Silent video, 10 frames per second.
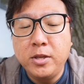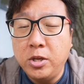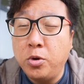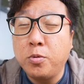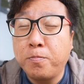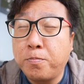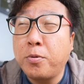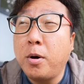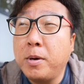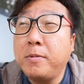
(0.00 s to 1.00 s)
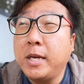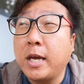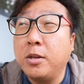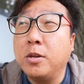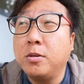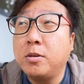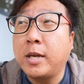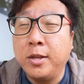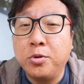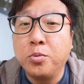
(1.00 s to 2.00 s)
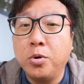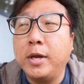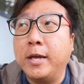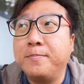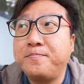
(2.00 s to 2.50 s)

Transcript: you probably can duo it.